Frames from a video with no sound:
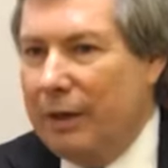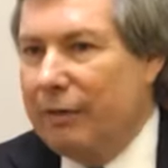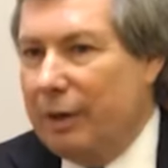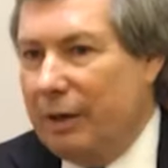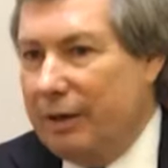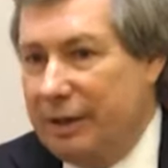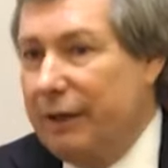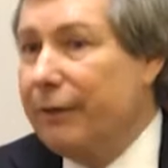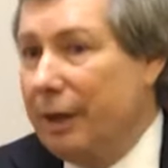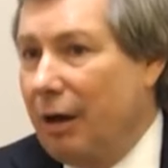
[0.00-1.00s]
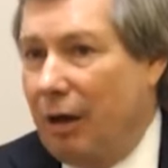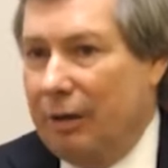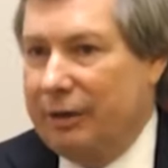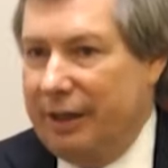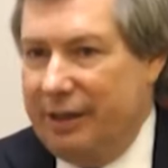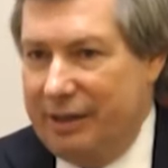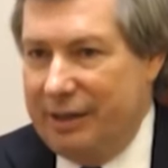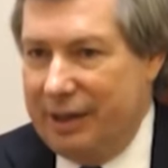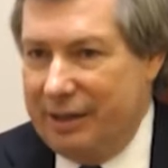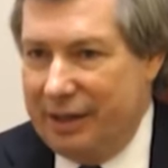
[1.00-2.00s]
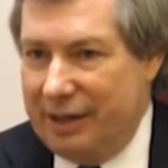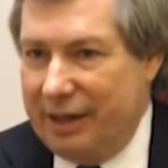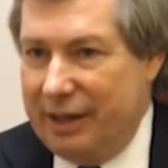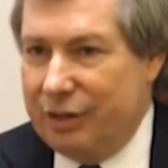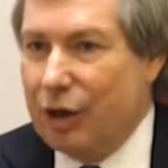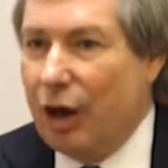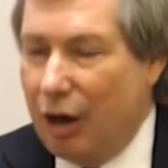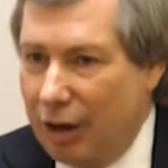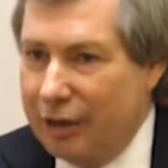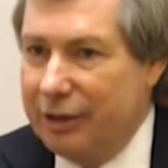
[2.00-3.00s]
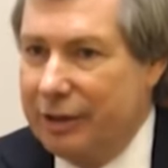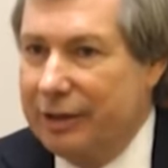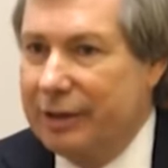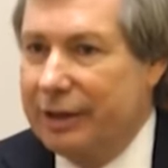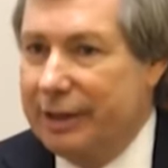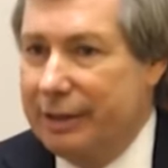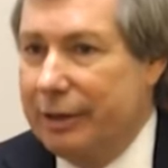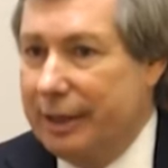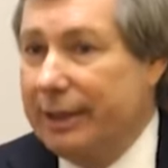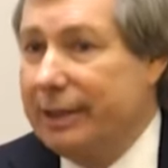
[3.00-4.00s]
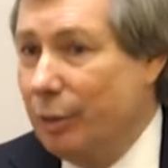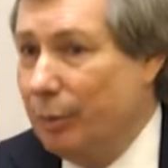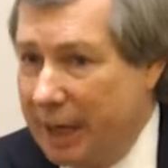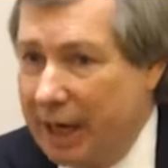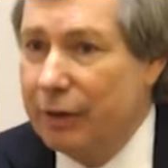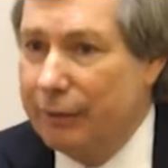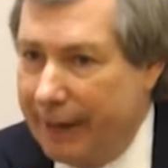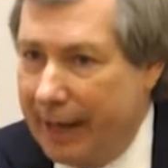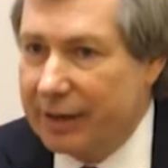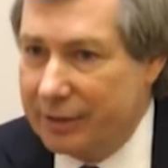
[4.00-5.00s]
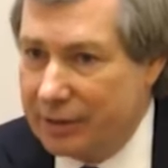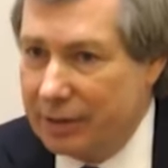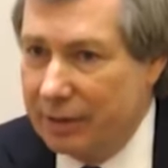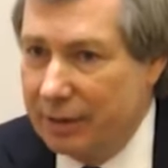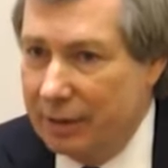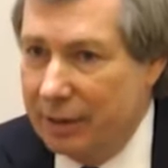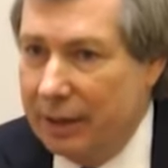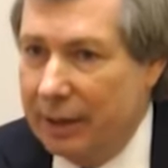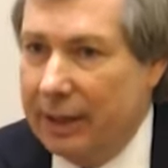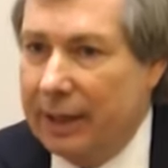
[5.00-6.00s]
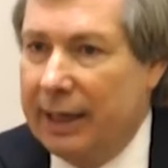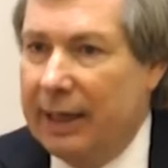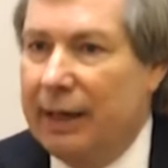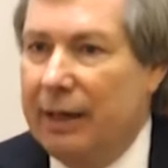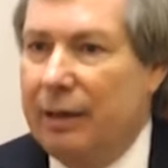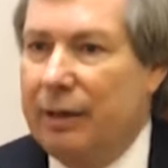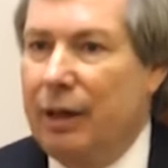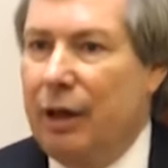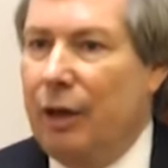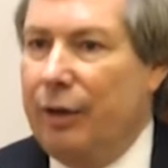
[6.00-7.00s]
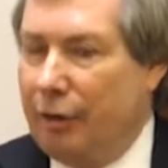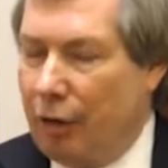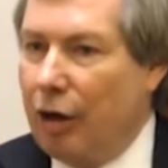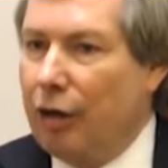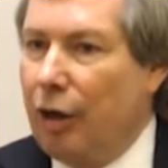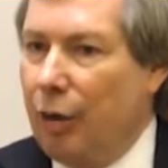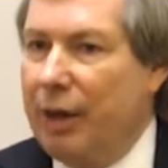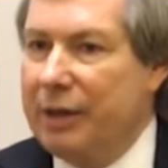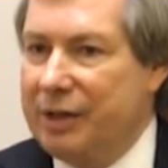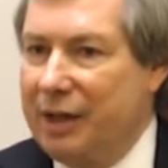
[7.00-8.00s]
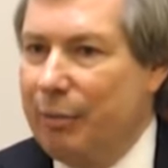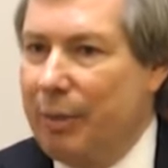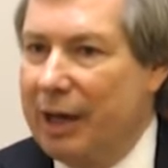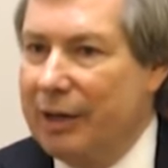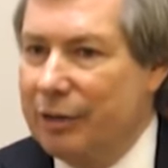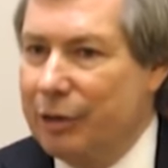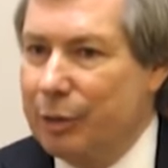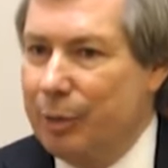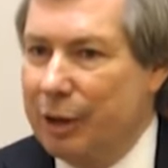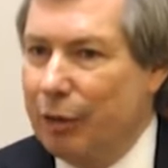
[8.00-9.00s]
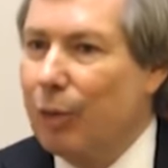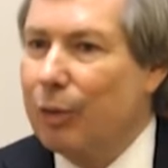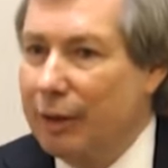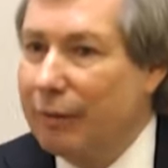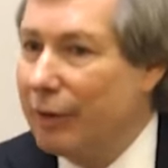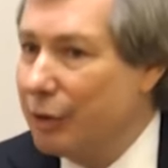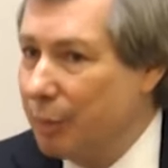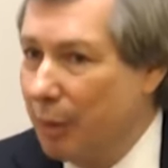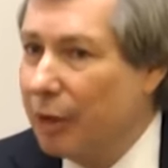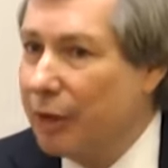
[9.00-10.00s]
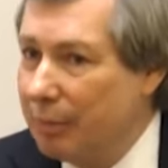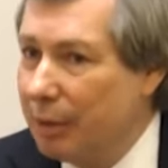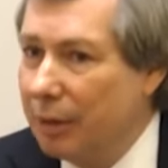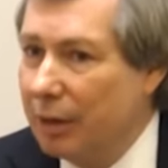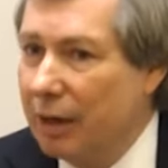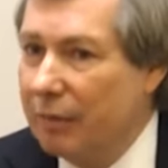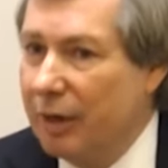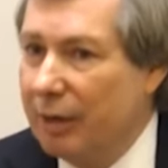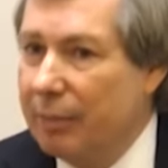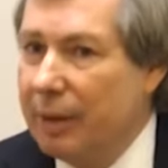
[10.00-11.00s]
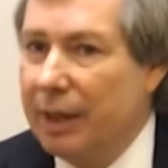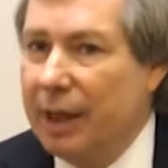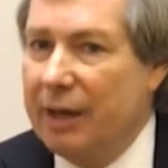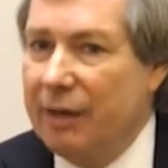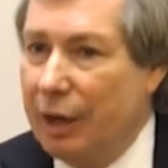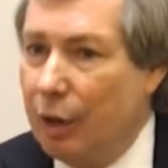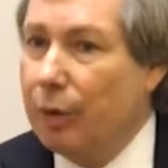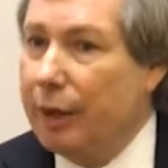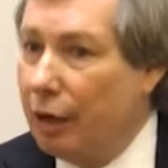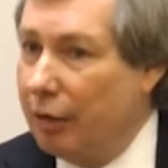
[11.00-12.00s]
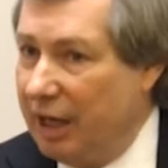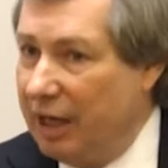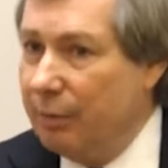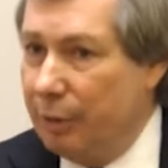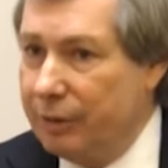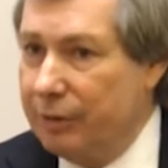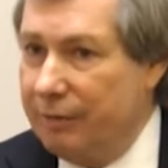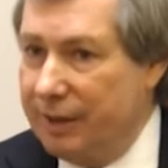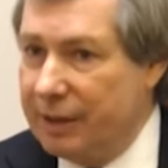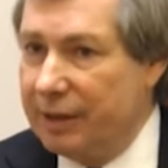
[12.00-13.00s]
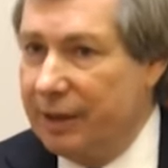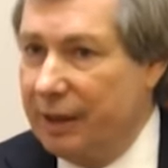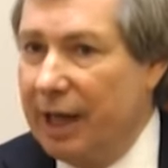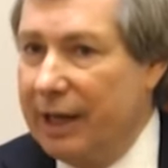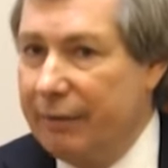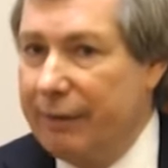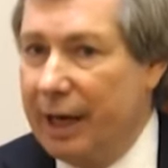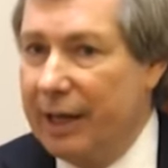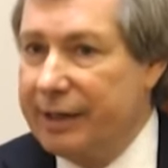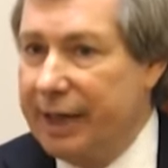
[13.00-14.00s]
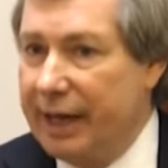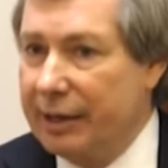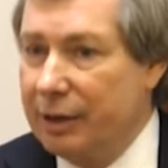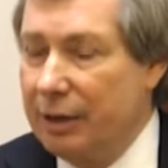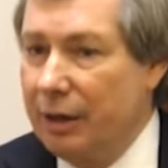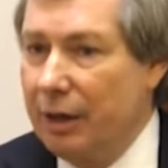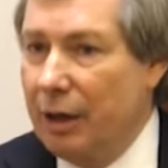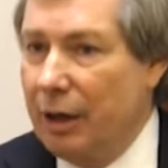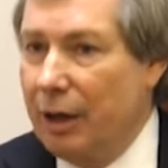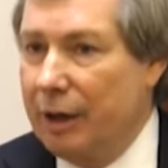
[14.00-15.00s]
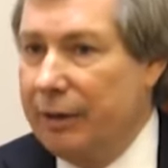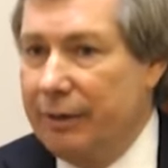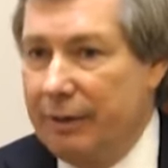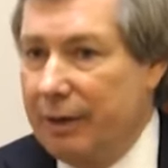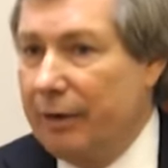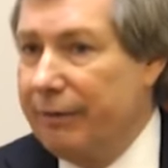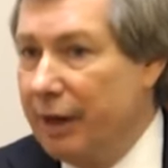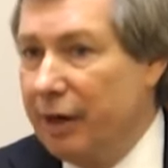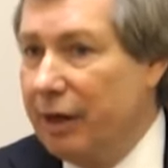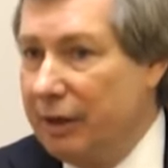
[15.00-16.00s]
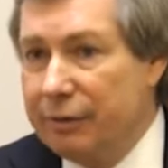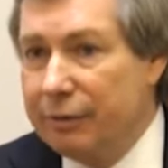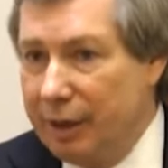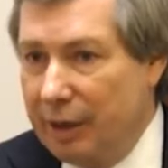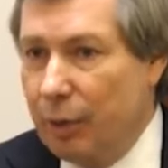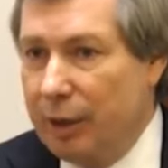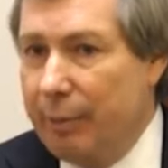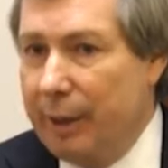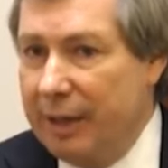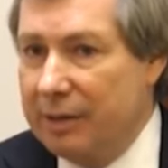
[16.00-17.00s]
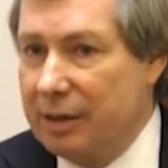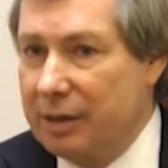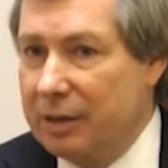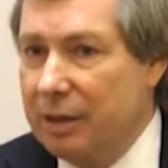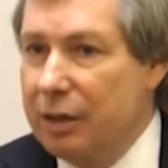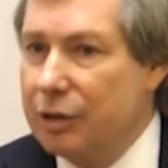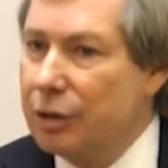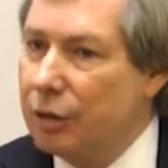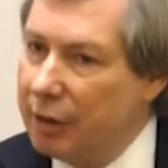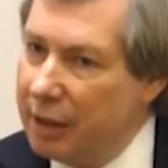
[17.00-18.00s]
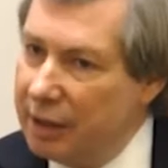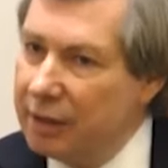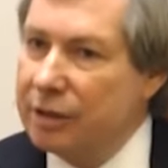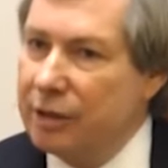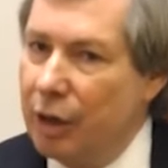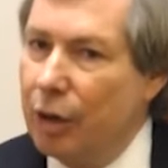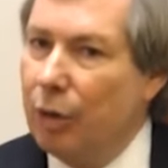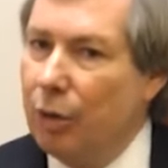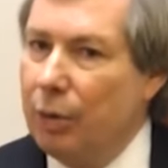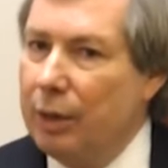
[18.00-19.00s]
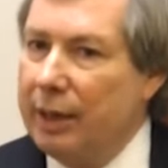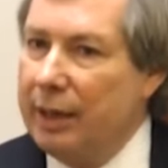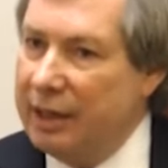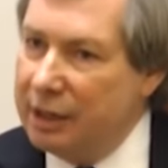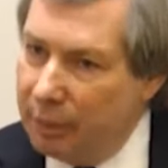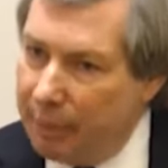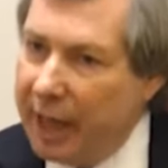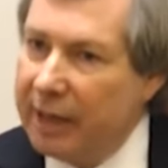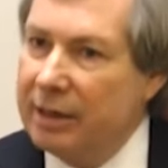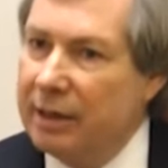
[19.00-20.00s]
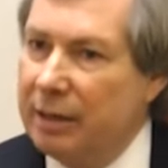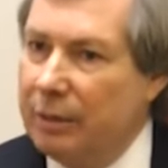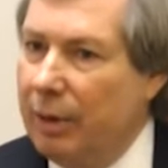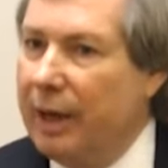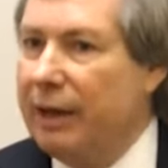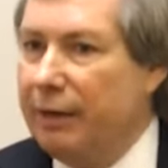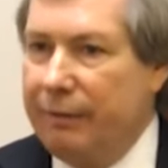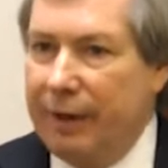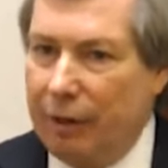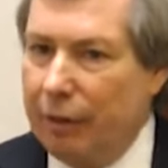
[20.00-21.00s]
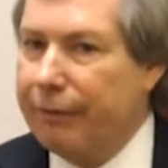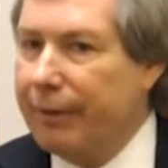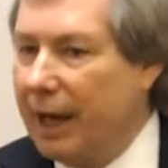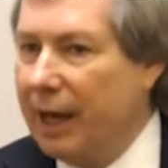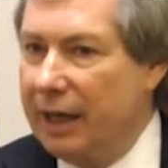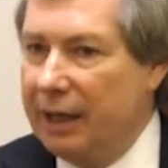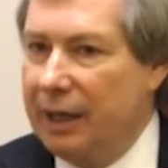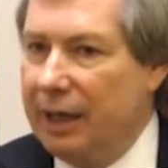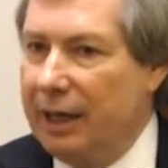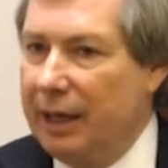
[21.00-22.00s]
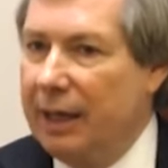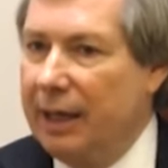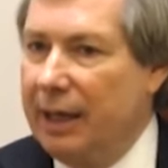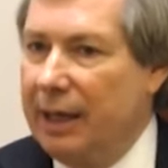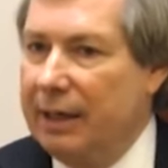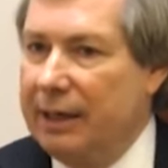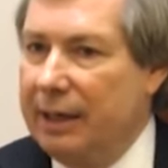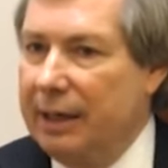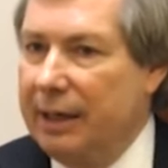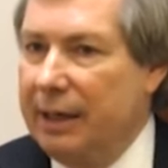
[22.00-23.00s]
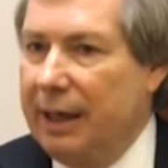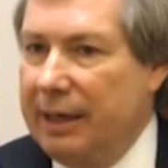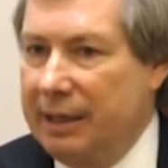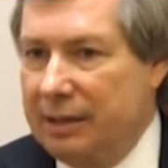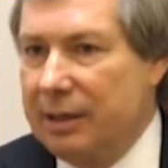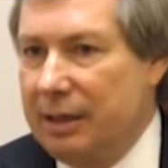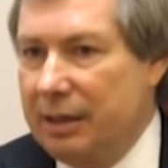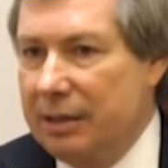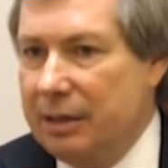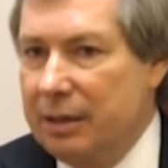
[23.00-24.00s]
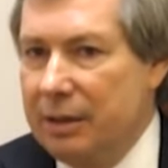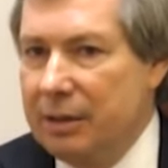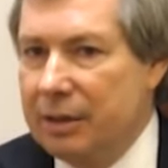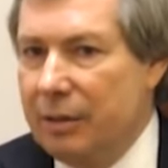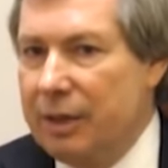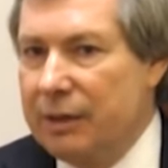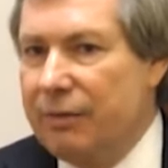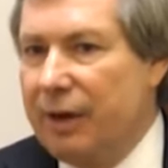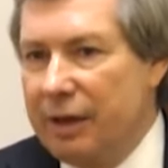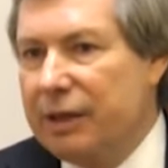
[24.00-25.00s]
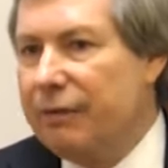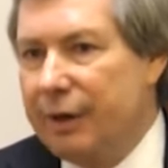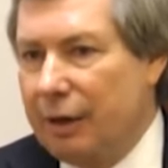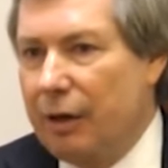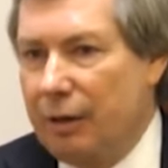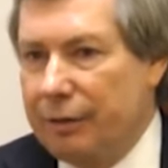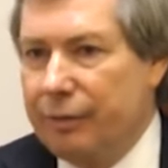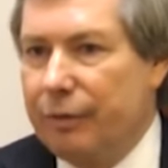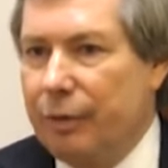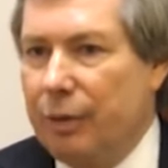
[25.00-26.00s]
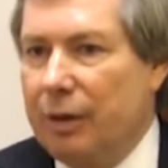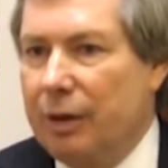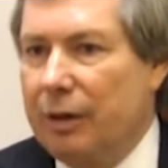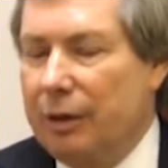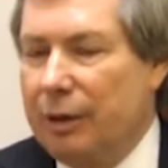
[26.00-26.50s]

of the difficulties is it is hard to obtain the facts. There are OSCE monitors, but there are only a very small number of them, and they only are able to visit the line of contact on a very infrequent basis. So there is no independent way of verifying an incident. So it is very difficult for